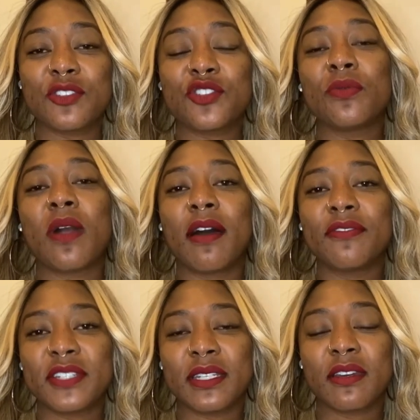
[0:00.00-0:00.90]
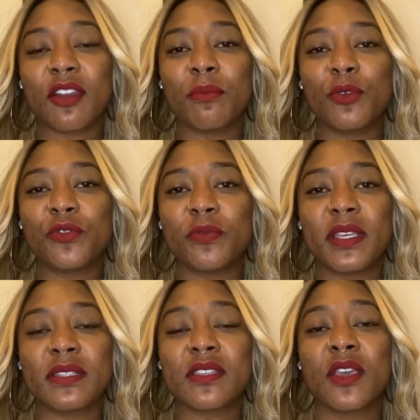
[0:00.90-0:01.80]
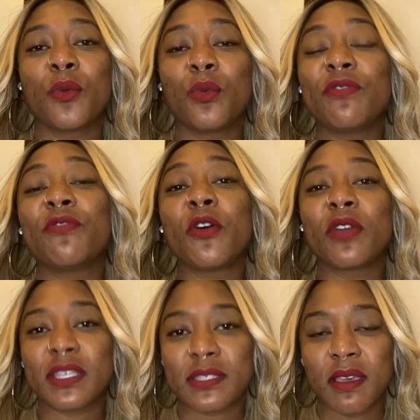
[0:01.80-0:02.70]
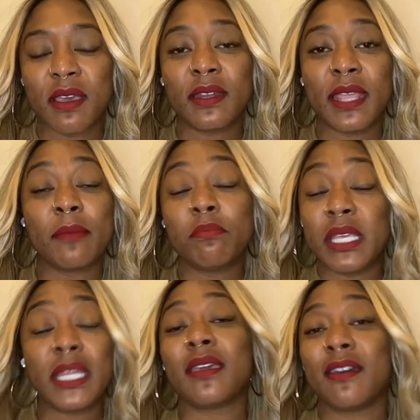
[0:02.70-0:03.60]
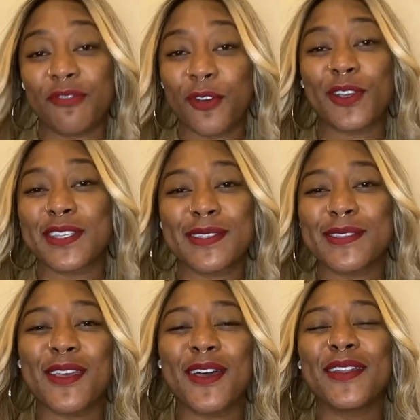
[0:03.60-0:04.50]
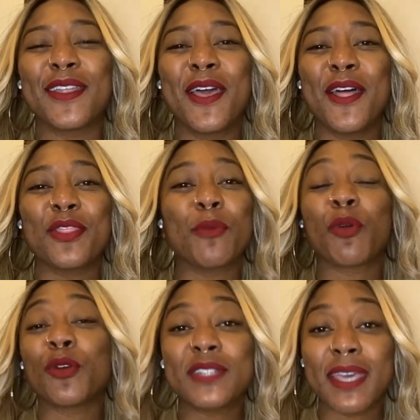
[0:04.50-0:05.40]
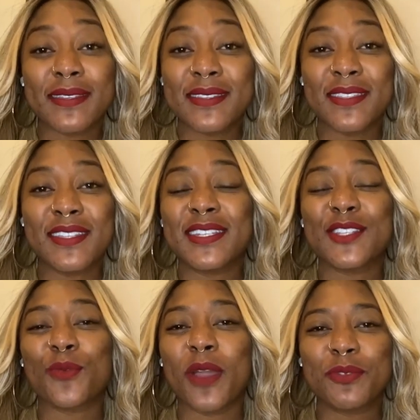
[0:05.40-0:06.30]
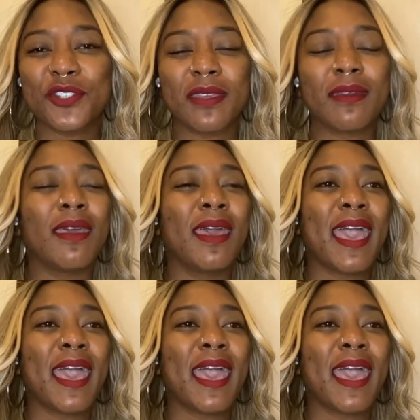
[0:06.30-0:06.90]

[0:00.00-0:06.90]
And too often in our movements, we focus on, and media focuses on, the protests and the disruption.